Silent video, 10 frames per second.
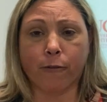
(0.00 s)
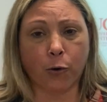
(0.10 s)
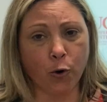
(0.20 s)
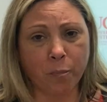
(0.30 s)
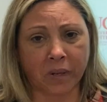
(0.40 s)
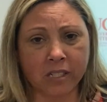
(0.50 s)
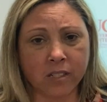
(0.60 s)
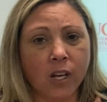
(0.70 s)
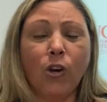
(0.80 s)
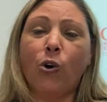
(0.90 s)
recruitment,
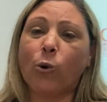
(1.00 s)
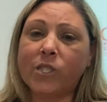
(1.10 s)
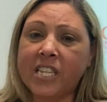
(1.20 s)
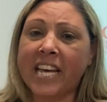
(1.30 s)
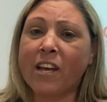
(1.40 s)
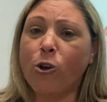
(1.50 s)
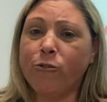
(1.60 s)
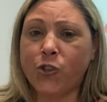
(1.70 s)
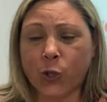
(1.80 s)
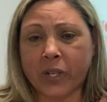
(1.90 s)
or did they
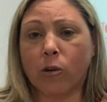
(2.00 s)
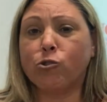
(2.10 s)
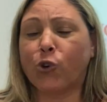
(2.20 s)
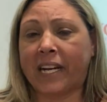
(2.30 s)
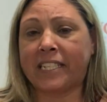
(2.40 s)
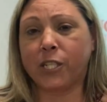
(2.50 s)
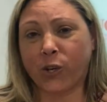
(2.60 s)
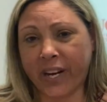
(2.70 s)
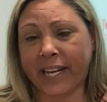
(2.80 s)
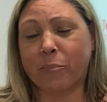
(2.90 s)
overdo it on trying to
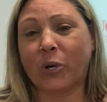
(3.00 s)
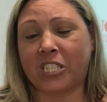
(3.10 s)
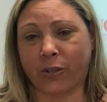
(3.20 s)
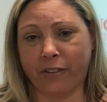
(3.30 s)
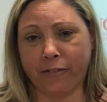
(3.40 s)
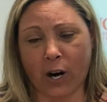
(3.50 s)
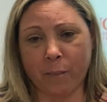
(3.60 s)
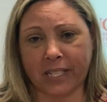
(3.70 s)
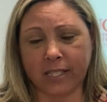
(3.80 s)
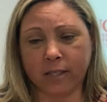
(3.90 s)
create a pressure
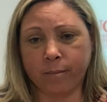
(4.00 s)
environment?